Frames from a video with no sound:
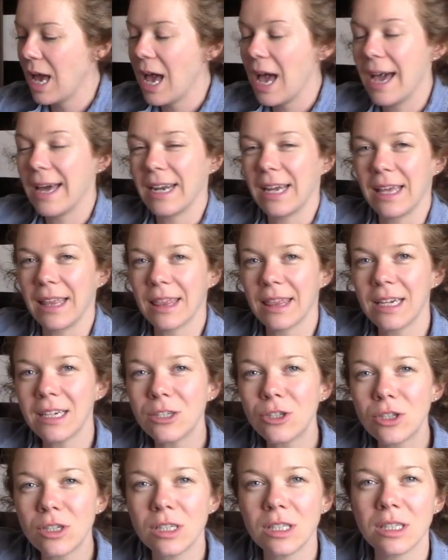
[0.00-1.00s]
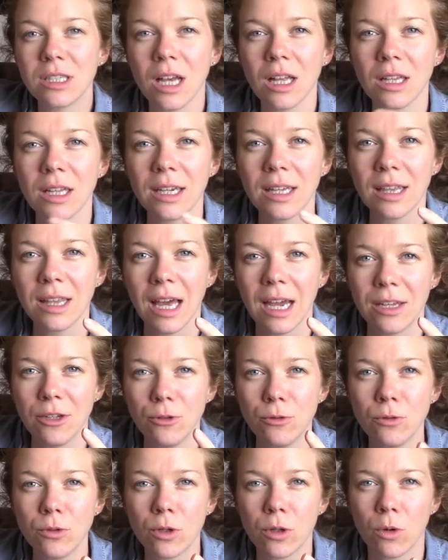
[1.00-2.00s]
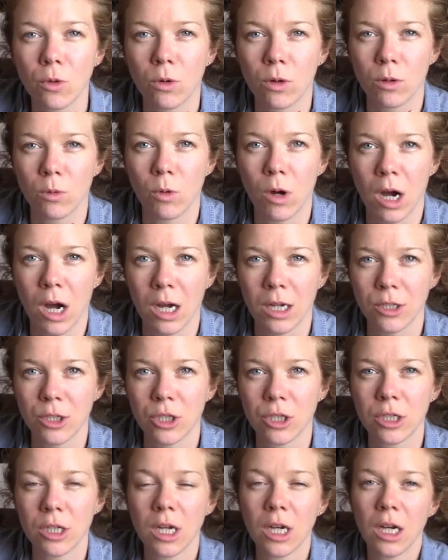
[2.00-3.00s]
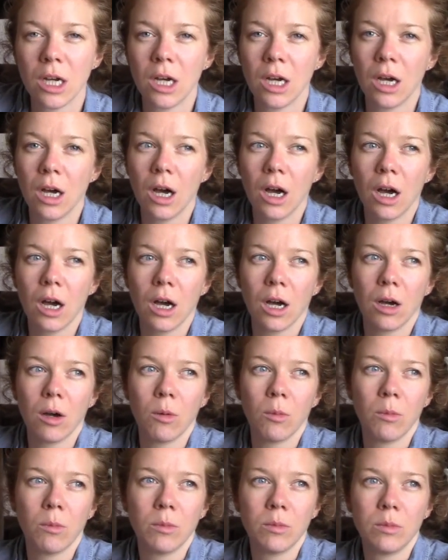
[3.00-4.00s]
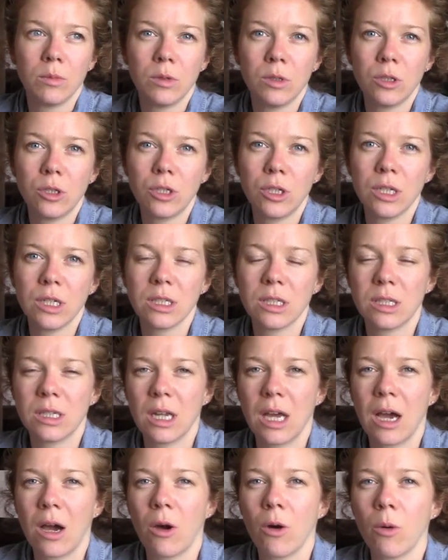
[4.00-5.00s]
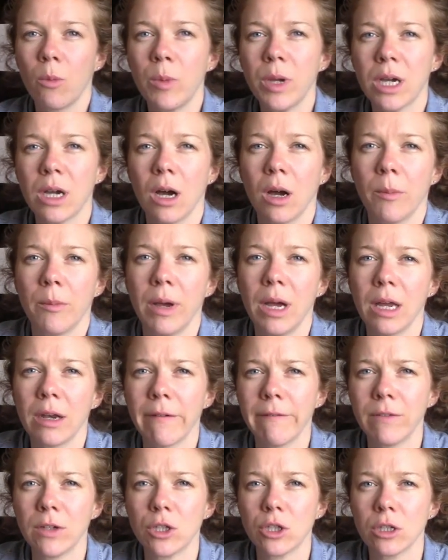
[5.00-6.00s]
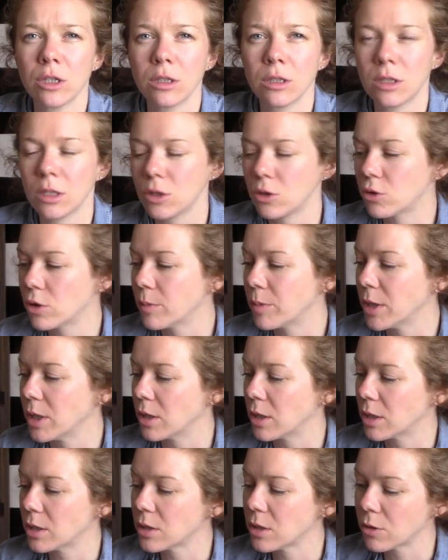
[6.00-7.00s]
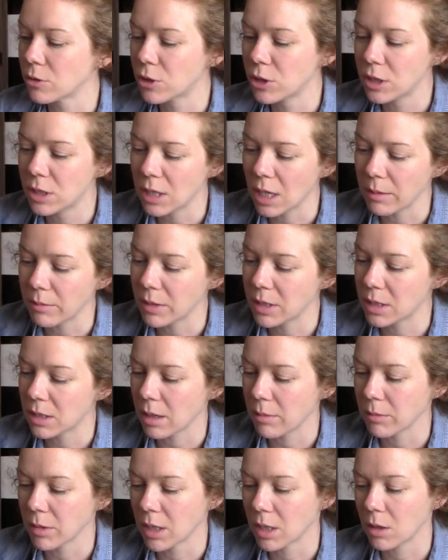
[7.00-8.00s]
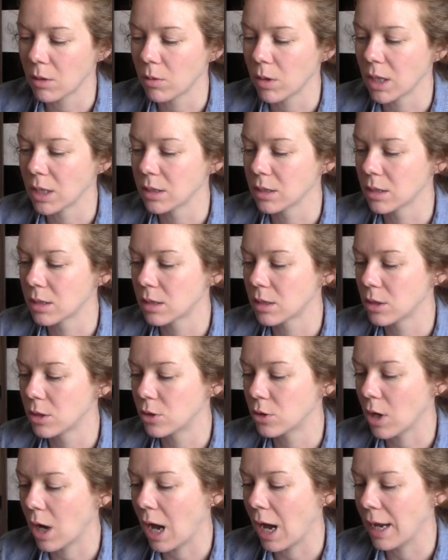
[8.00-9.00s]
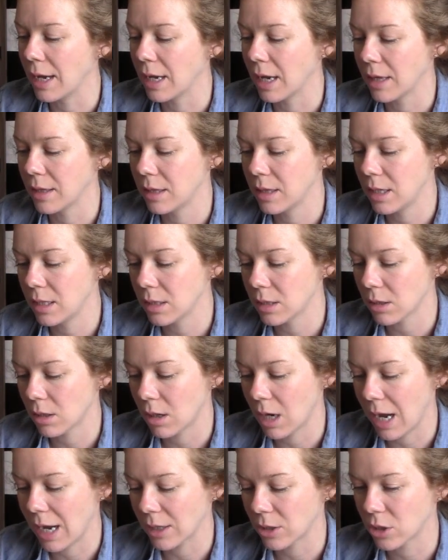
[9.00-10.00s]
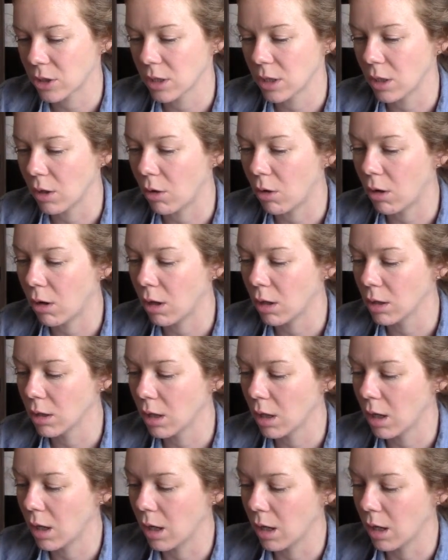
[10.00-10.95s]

and I think she's selling that unicorn wash. She has now become an official distributor. So she sent me some little ones to try, and these are actually all